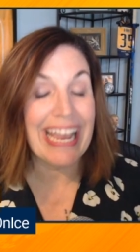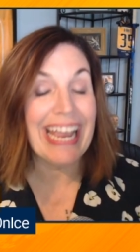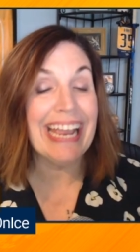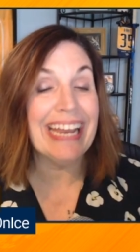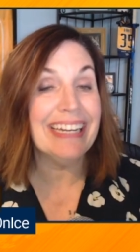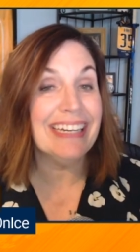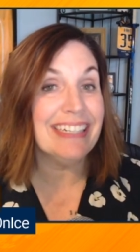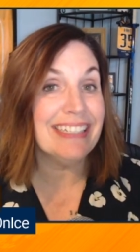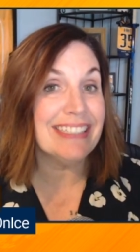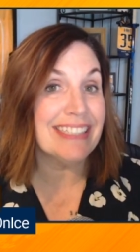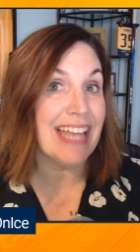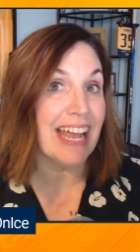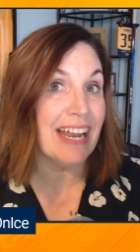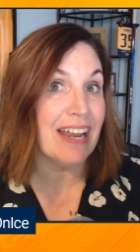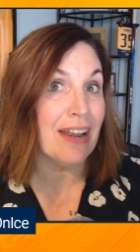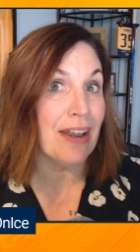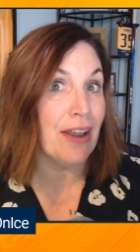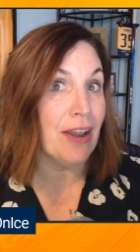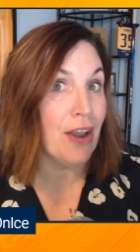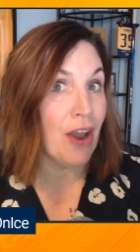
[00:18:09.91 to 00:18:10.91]
And it's
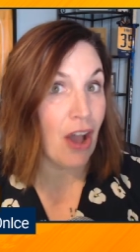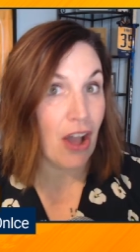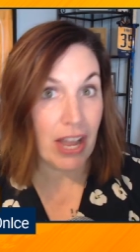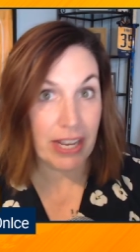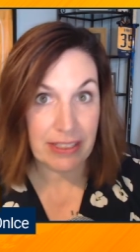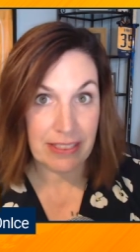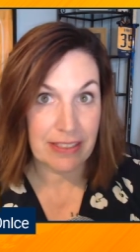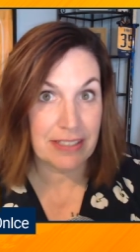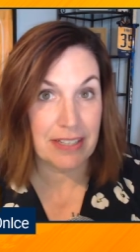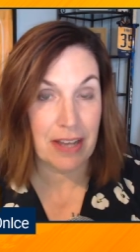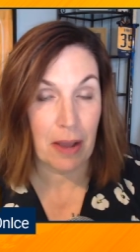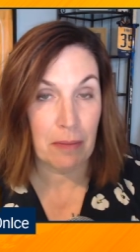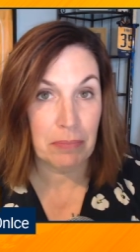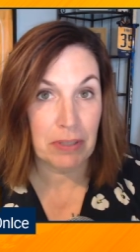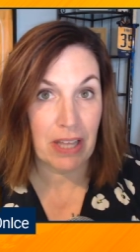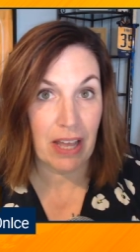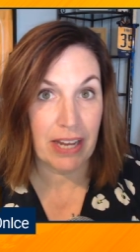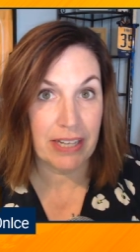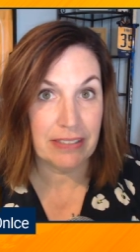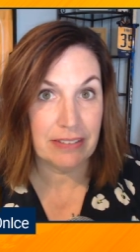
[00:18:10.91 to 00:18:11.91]
not the top
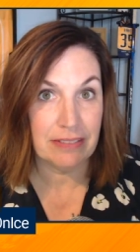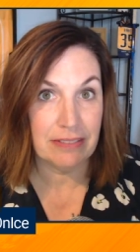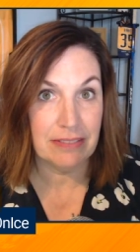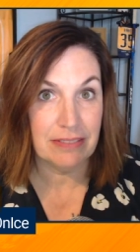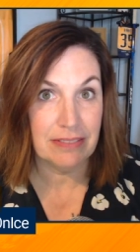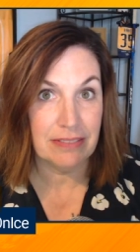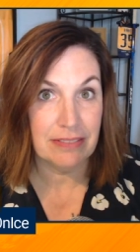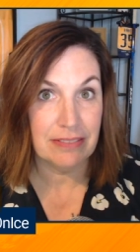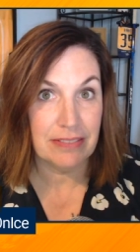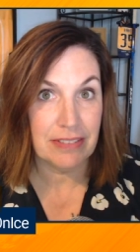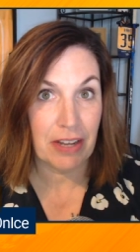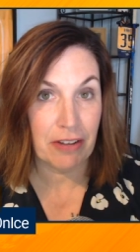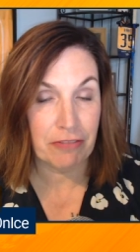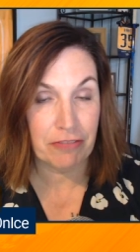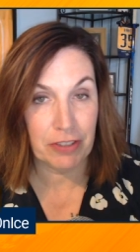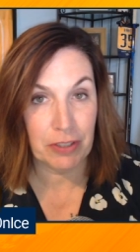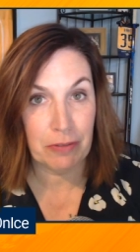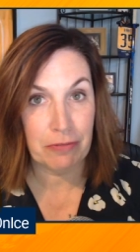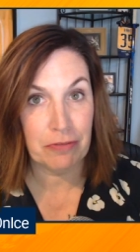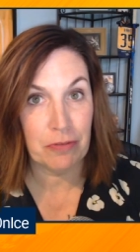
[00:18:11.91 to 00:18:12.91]
line of
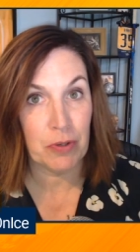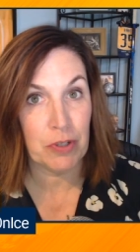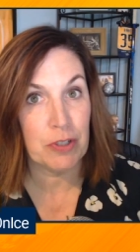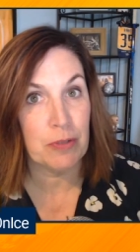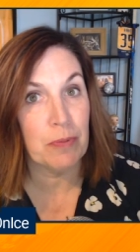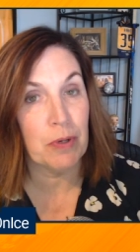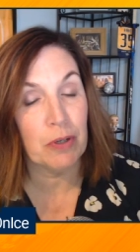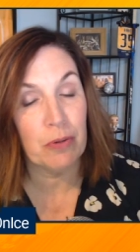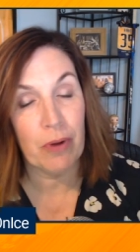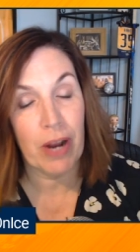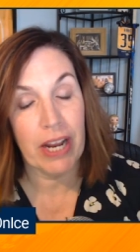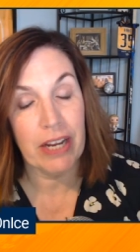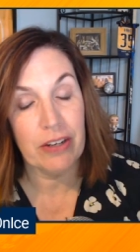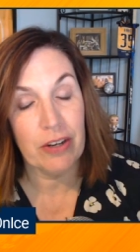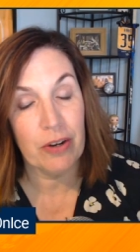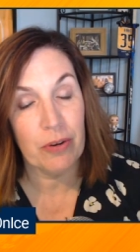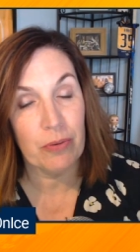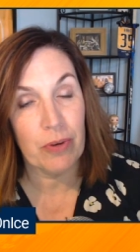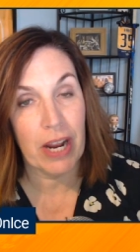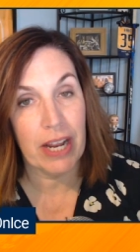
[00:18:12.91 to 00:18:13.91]
Filip Forsberg, Ryan
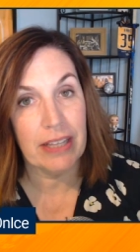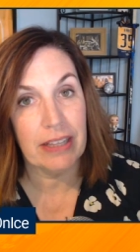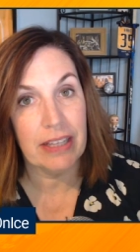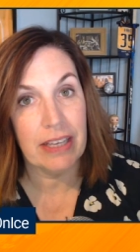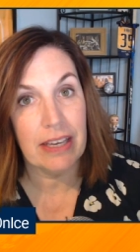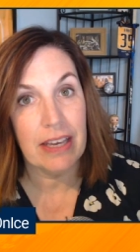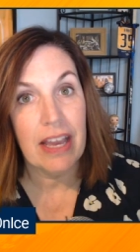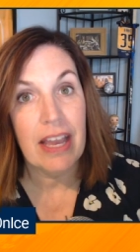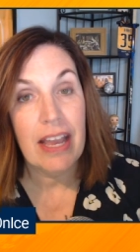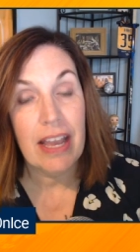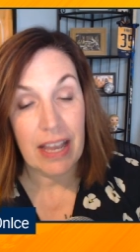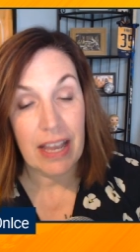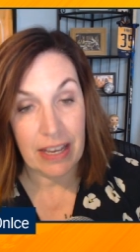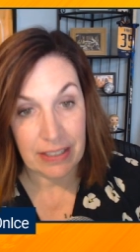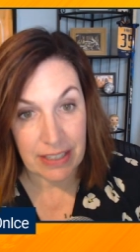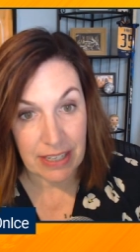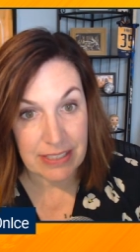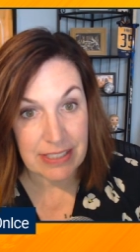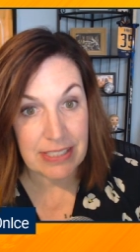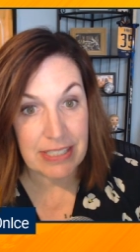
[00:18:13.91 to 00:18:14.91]
O'Reilly, and
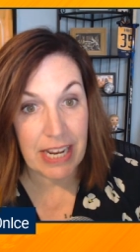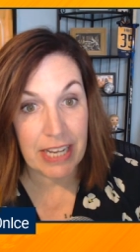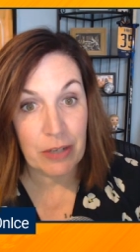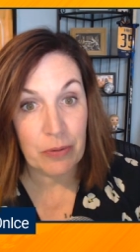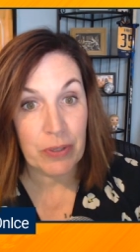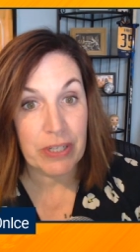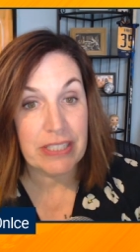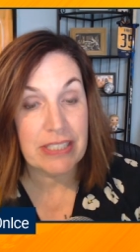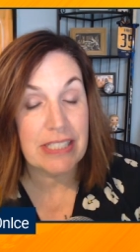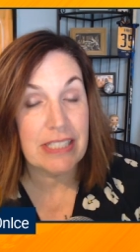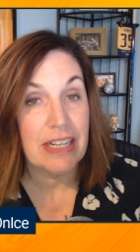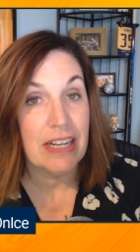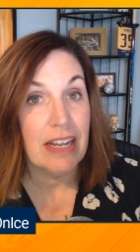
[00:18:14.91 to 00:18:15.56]
Gus Nyquist.